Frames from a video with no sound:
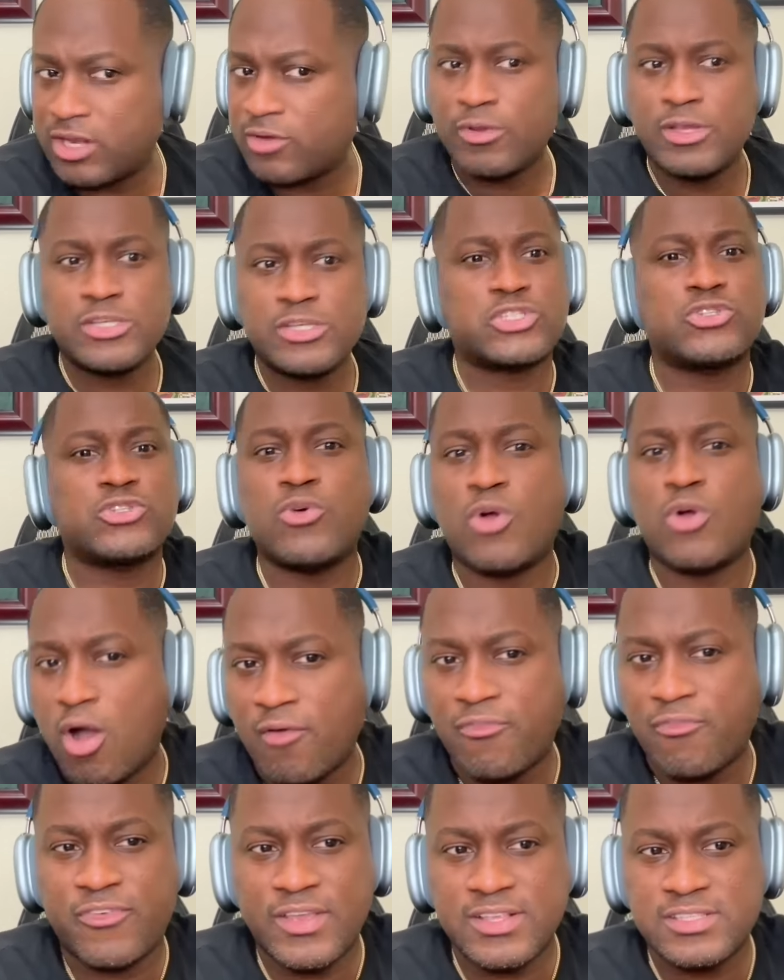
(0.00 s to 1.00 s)
generational
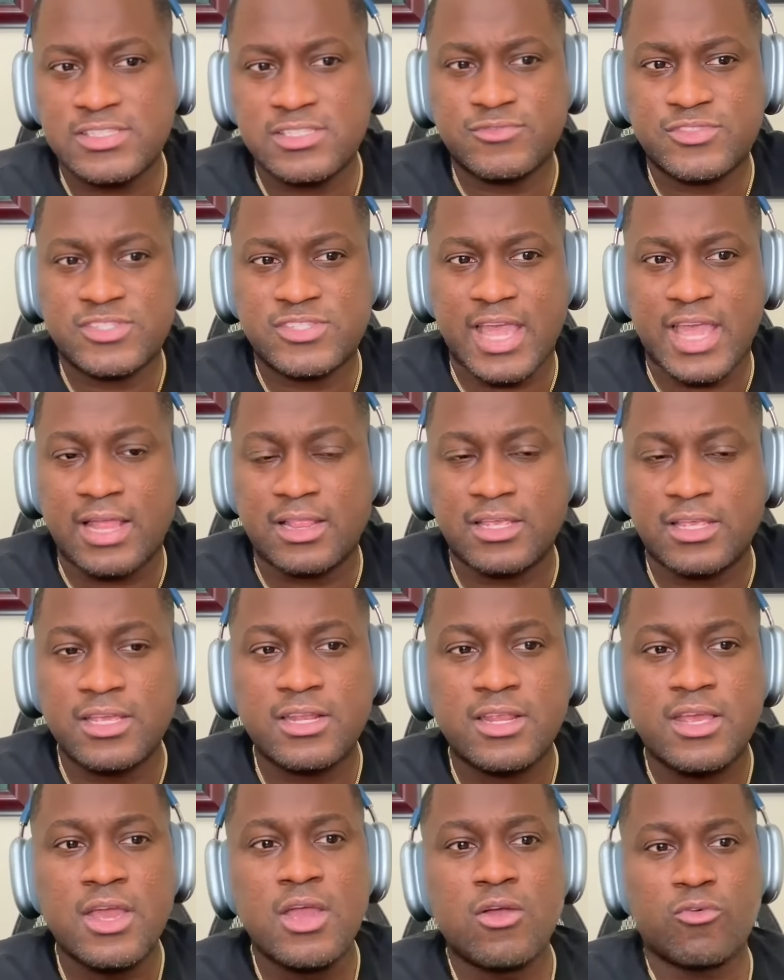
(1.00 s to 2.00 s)
mm. offensive talent,
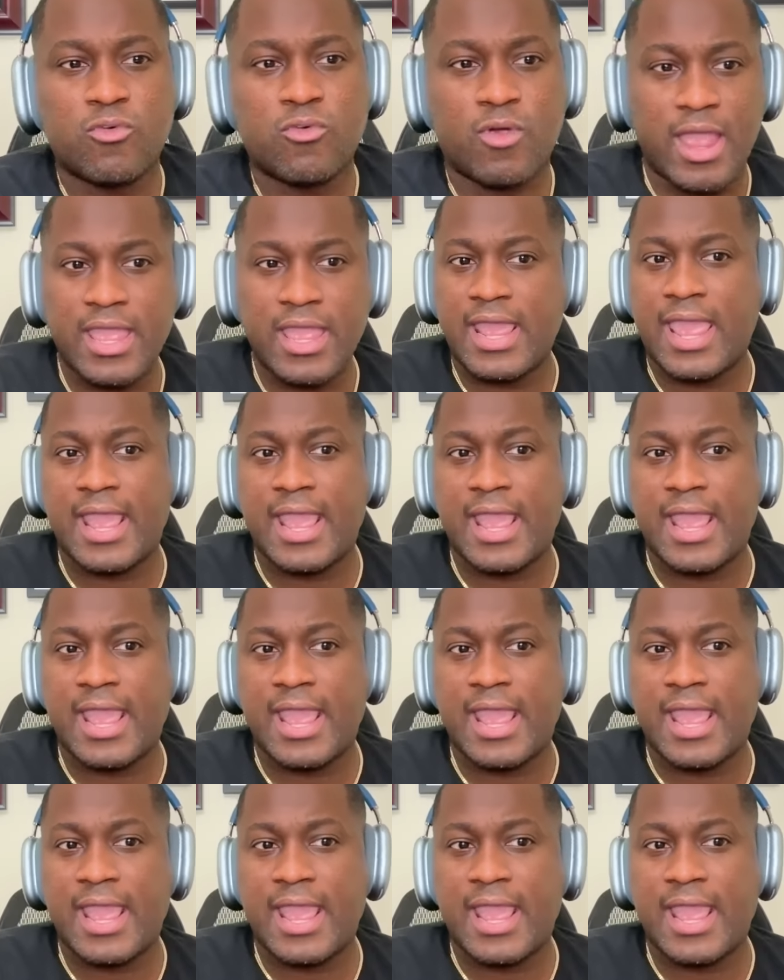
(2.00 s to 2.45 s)
right?